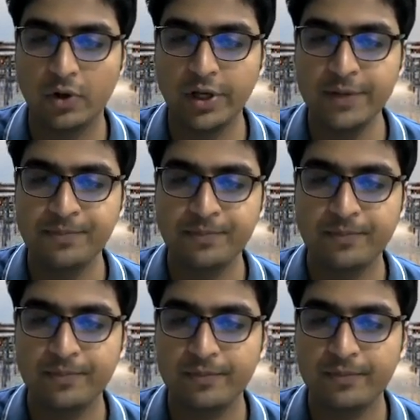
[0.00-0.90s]
Okay,
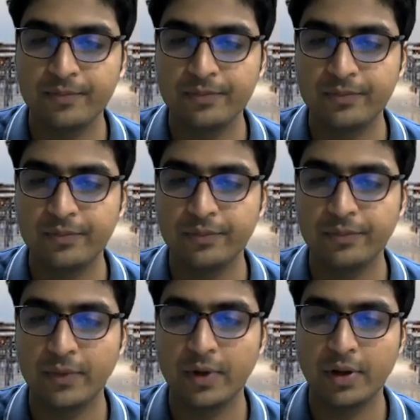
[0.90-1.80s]

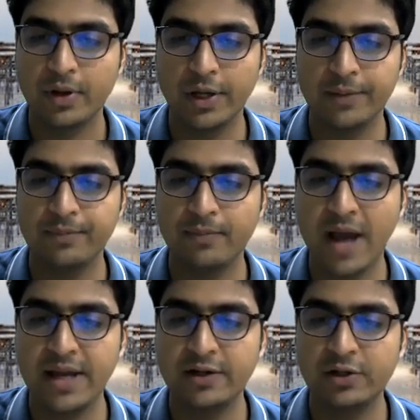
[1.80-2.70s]
yeah,
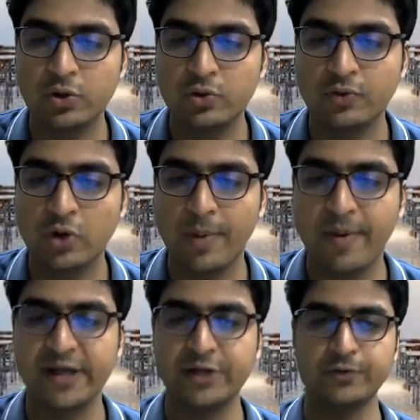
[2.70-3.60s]
-2 comma
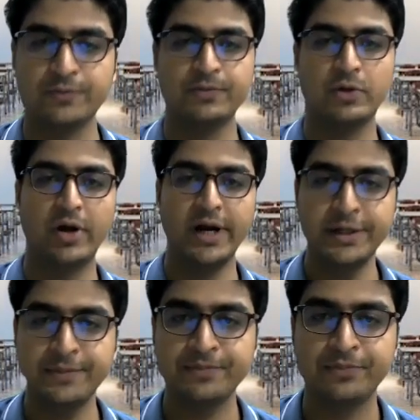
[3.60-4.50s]
-2. All
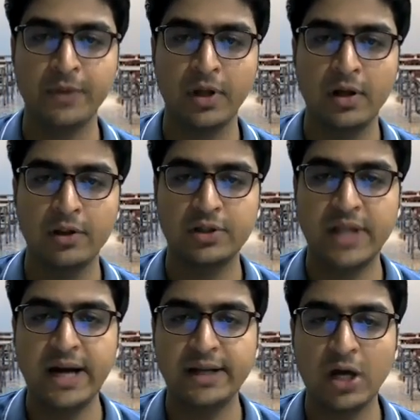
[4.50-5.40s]
right, so
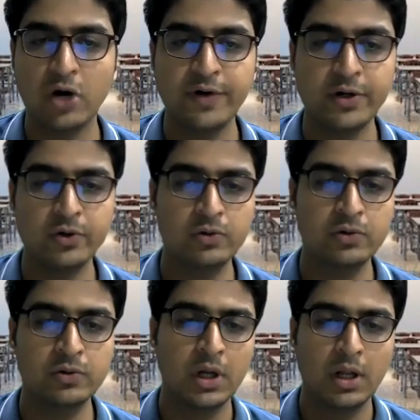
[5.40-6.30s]
that's how we
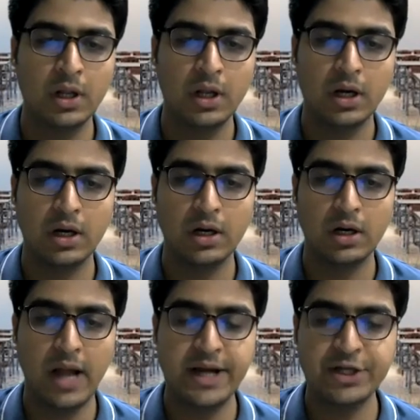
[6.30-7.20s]
do
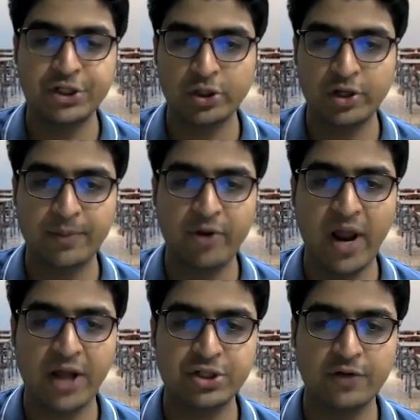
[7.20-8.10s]
addition or
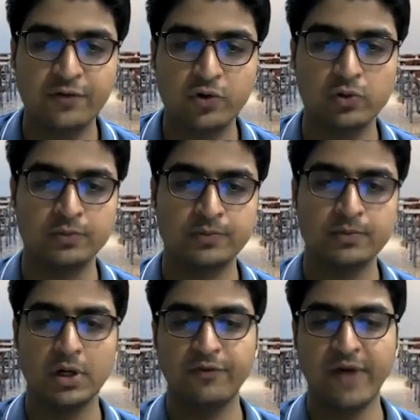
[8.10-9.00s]
subtraction of two
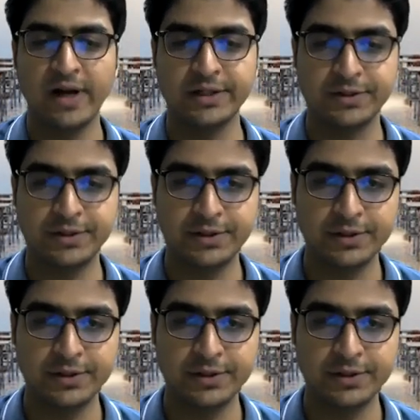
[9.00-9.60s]
vectors.